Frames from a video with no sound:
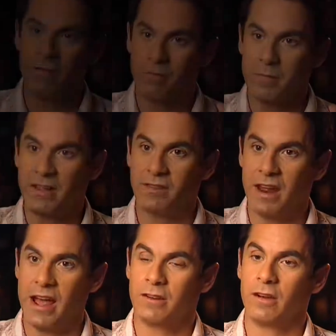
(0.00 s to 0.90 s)
meets an
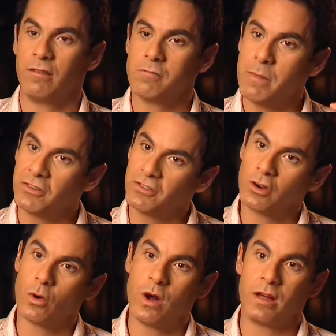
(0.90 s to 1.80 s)
actor and he remembers
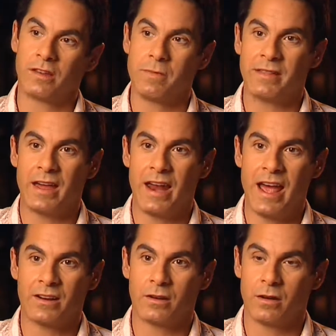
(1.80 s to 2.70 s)
certain qualities about that
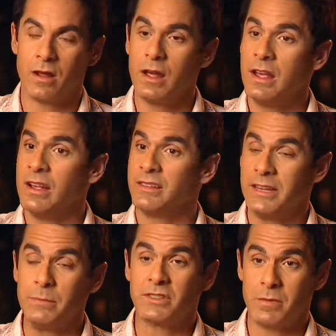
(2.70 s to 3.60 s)
actor, it
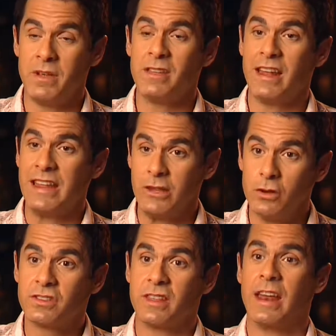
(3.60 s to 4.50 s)
seems to me that he
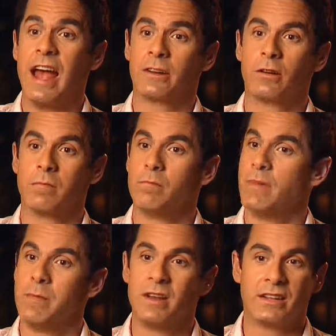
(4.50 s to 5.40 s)
uses that actor,
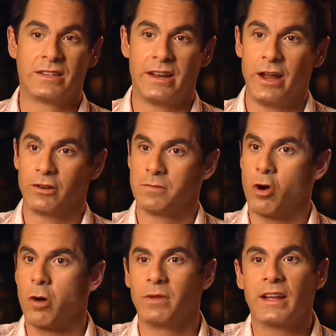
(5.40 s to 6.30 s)
maybe not today or
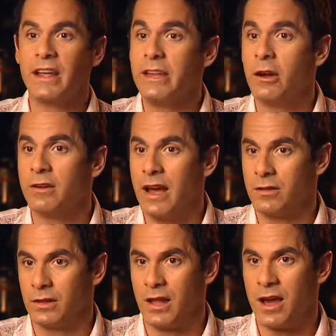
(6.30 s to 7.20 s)
tomorrow, but like a year down
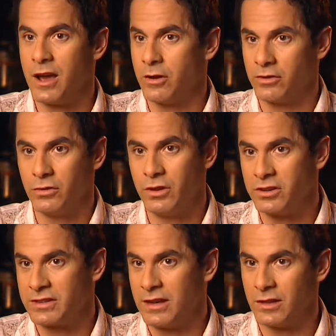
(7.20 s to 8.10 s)
the line or 2
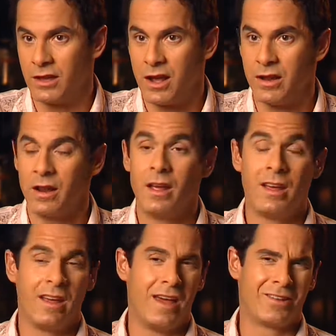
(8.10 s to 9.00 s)
years down the line.
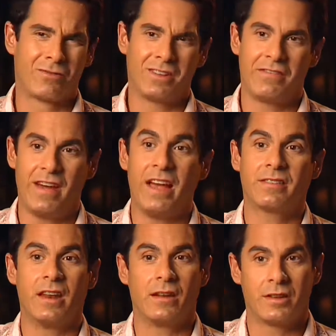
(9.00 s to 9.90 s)
And it's really
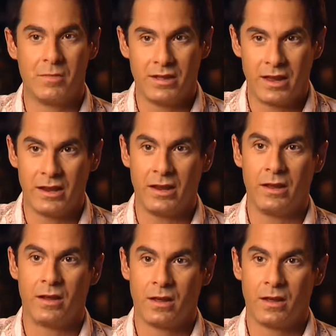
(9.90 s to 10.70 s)
fascinating to me that he